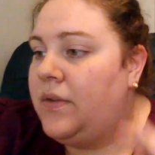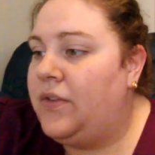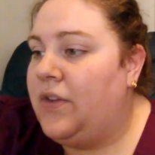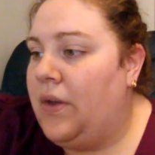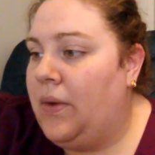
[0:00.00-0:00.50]

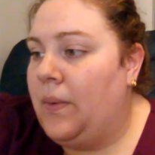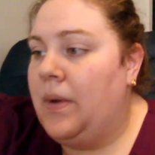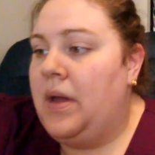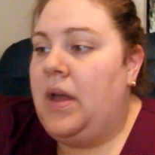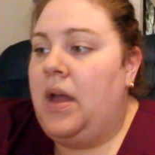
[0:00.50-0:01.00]

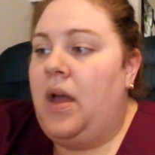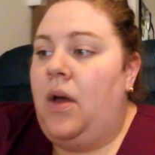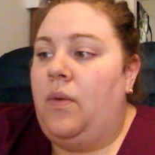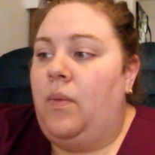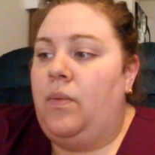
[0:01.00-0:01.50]
So
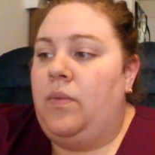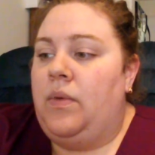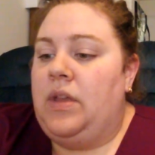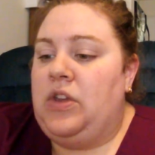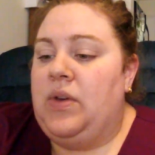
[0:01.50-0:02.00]

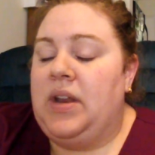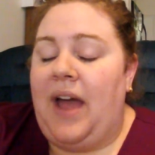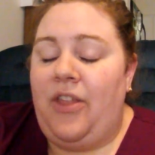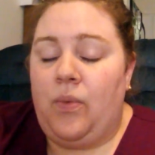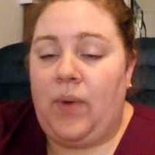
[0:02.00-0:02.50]
you can
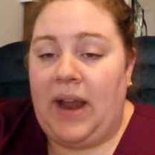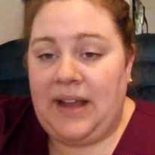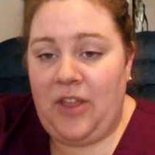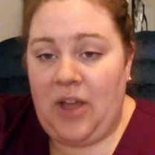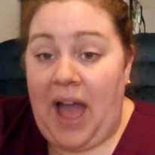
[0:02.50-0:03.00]
either
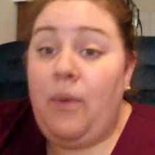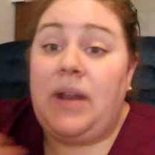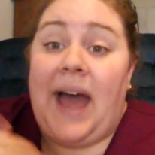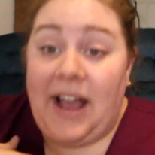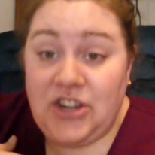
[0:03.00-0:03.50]
write down I
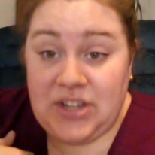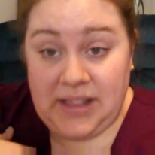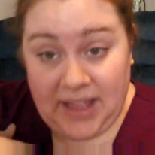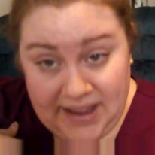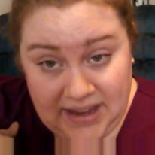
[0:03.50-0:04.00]
would
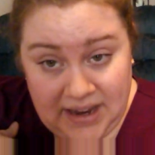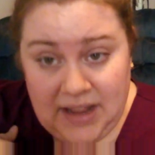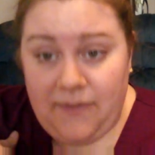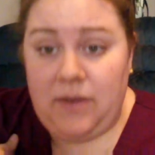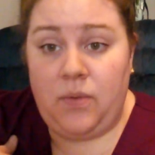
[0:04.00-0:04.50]
actually like
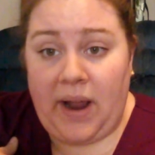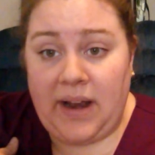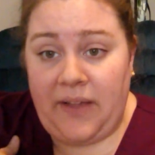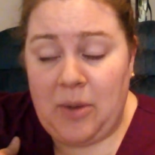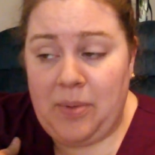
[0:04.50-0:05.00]
it if you would
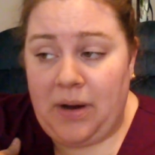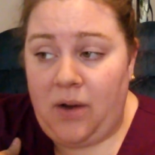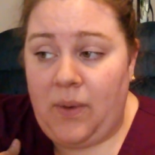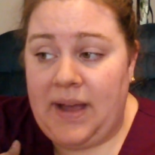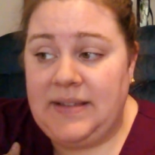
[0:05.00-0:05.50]
write down their
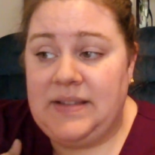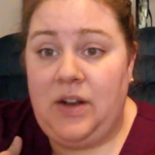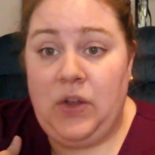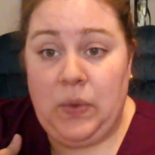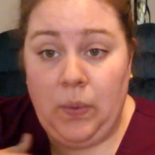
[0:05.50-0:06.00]
prayer requests
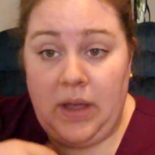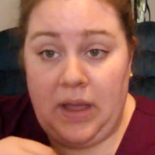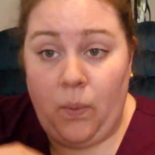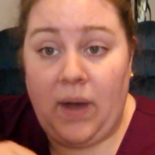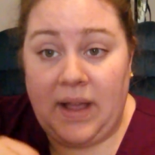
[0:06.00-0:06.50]
and who
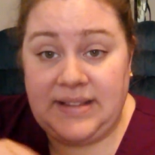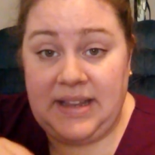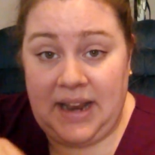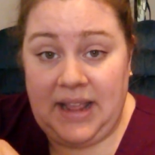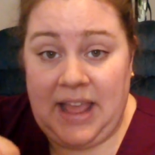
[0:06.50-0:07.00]
it was
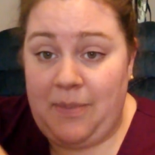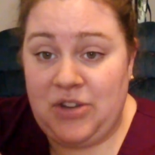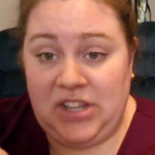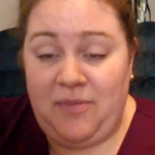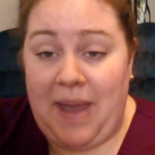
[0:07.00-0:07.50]
that did it, keep
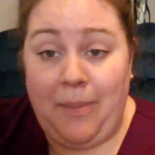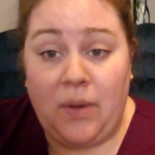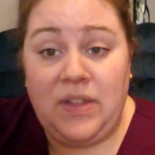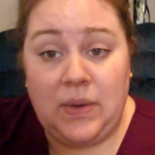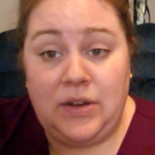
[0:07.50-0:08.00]
a sheet of
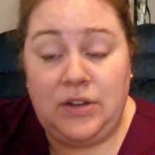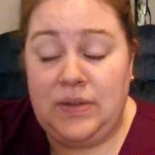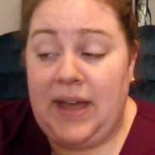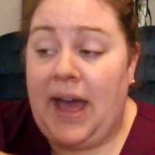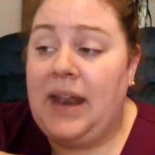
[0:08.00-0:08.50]
paper with you and
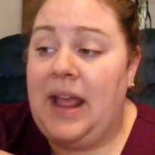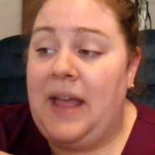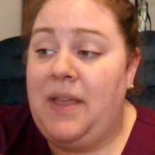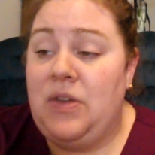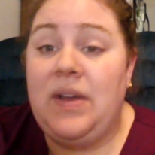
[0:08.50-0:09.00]
do that,
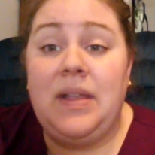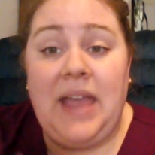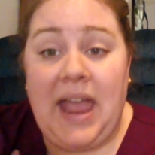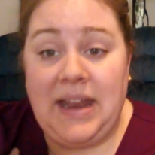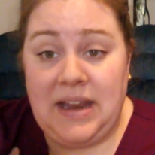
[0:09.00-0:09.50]
and then you
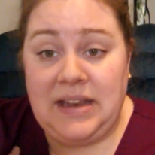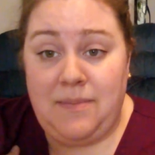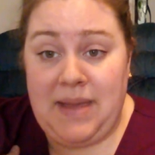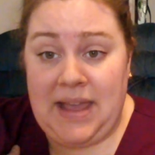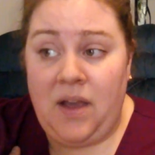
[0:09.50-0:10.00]
can hand it in
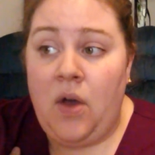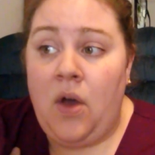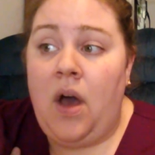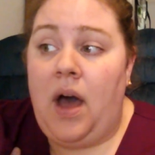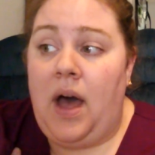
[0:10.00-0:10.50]
to me,
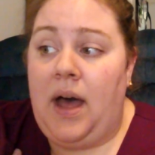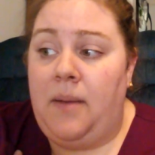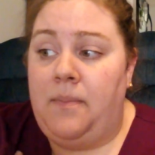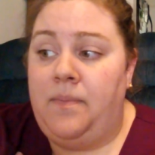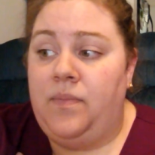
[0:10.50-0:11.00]

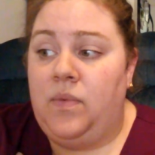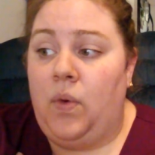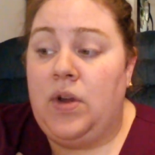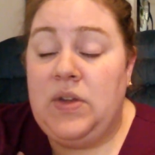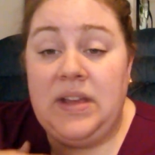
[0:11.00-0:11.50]

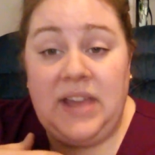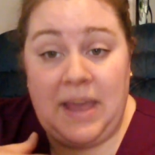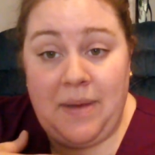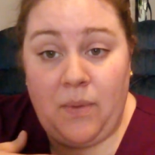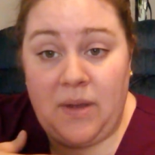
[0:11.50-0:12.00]
or you can keep